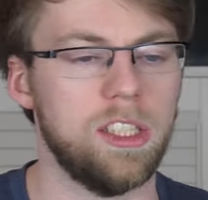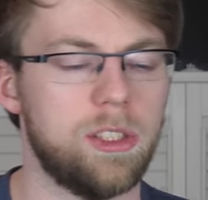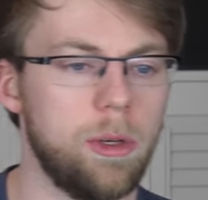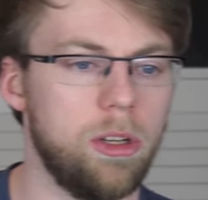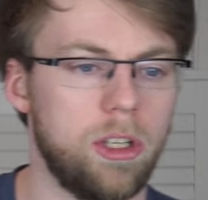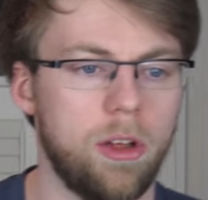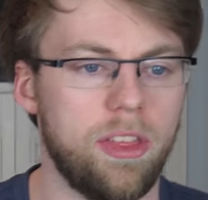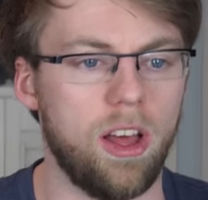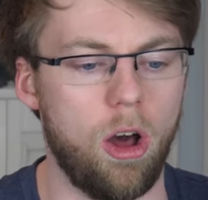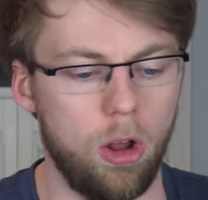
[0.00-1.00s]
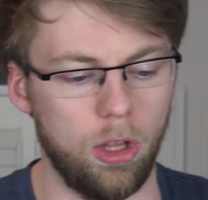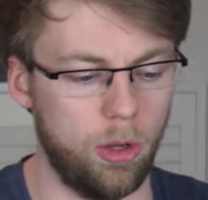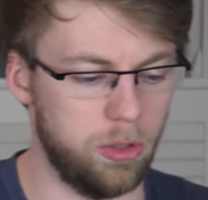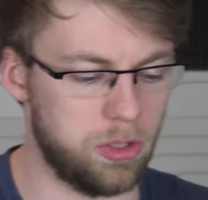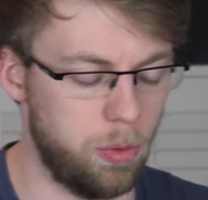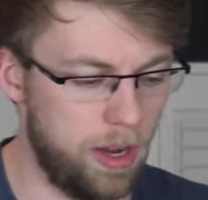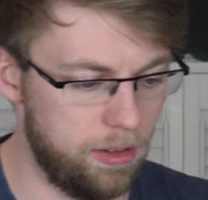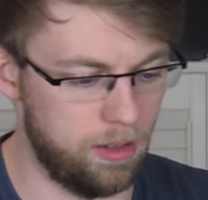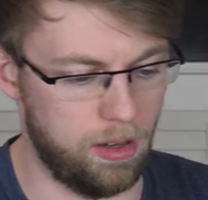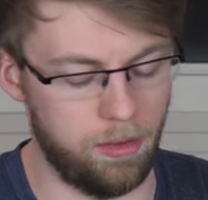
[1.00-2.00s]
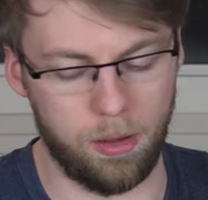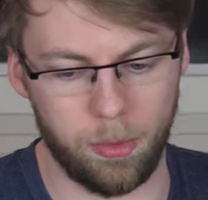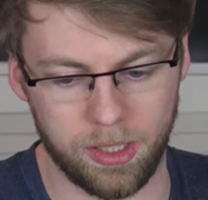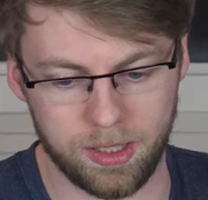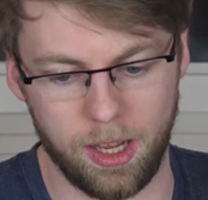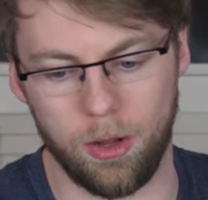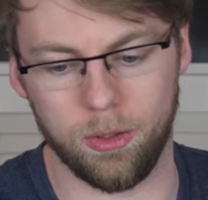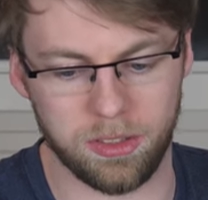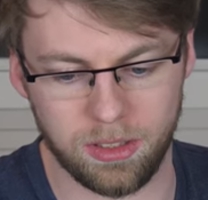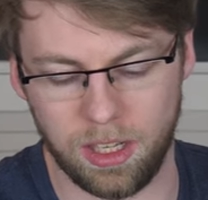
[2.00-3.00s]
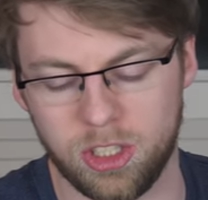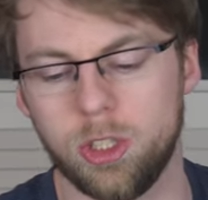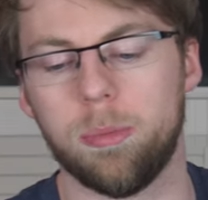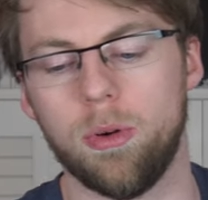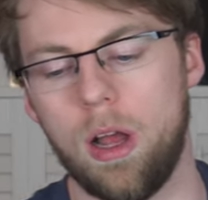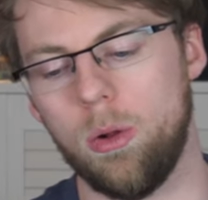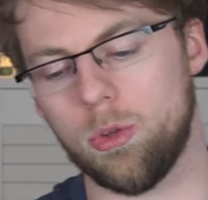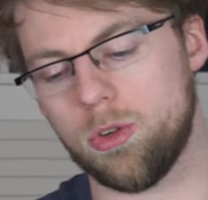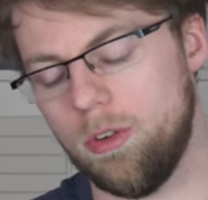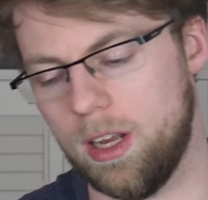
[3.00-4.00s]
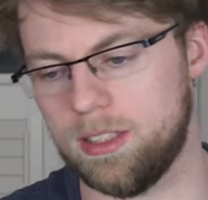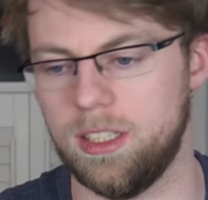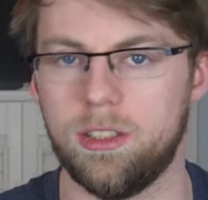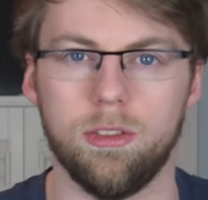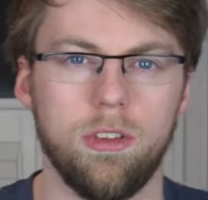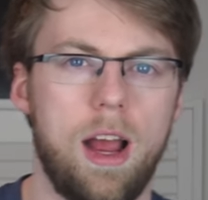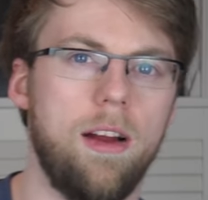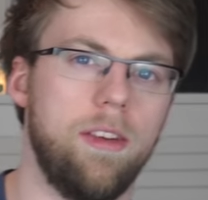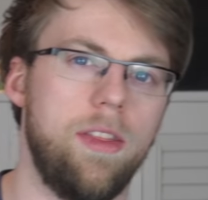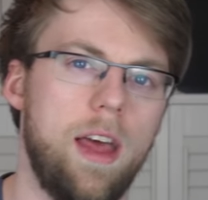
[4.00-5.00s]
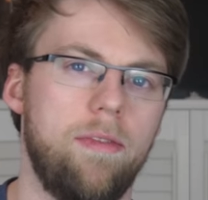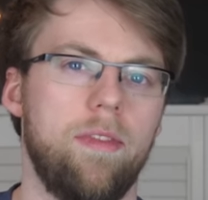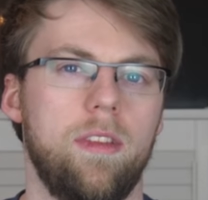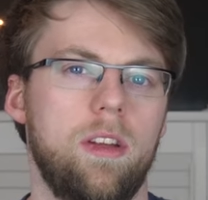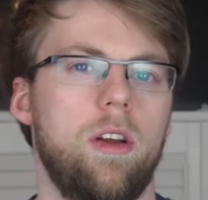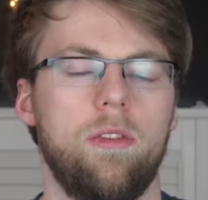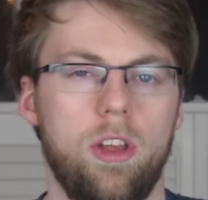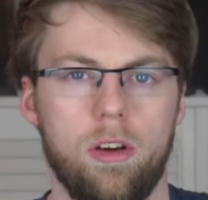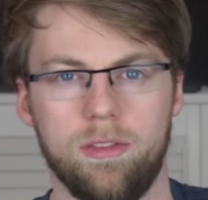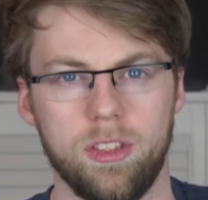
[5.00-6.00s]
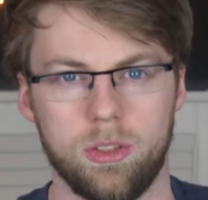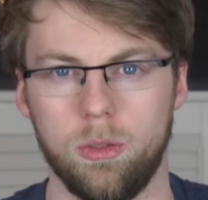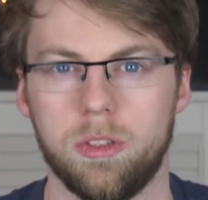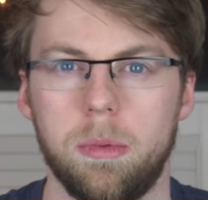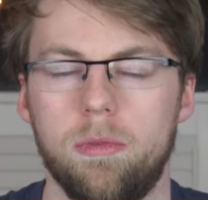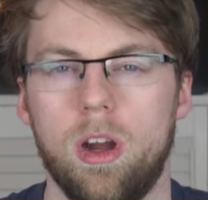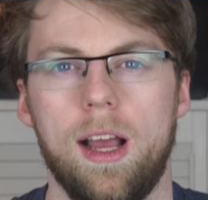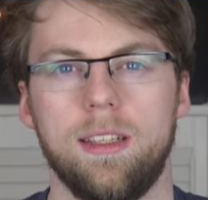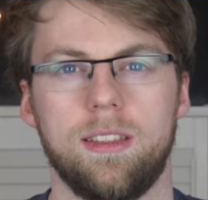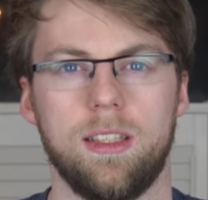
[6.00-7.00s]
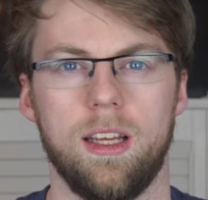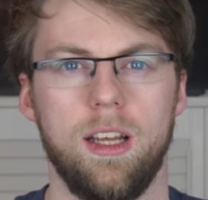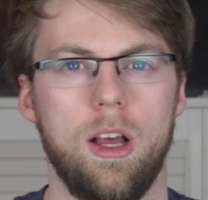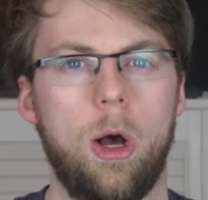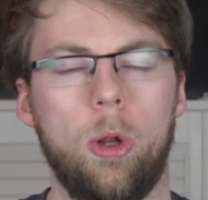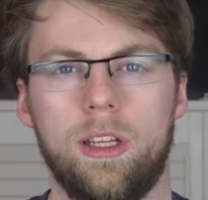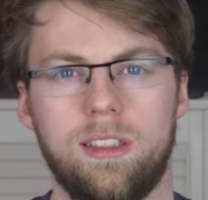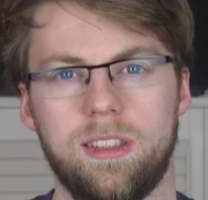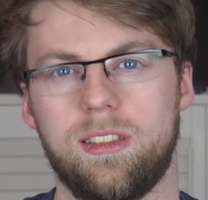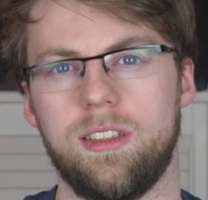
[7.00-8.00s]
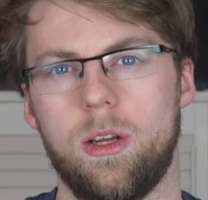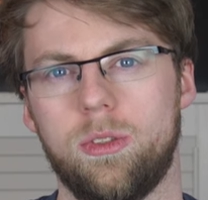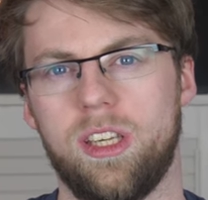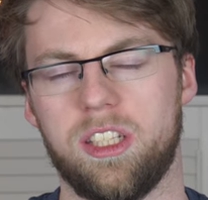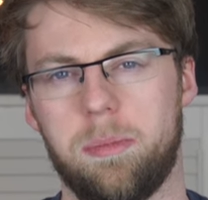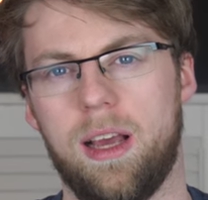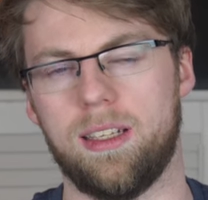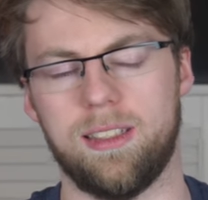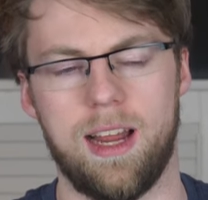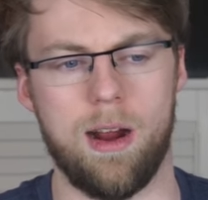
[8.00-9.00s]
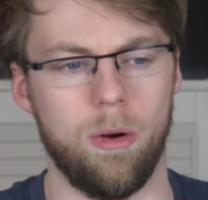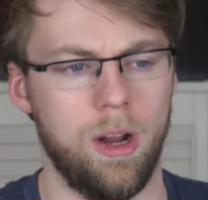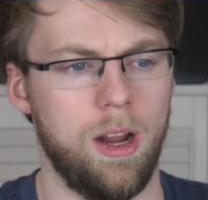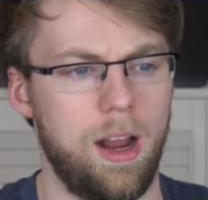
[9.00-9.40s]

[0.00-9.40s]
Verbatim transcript: So we all know that holos, when, and when I say holos, it's like super rare, ultra rare, secret rare, and then, you know, the obvious ultimate rares that only exist in O T S packs now.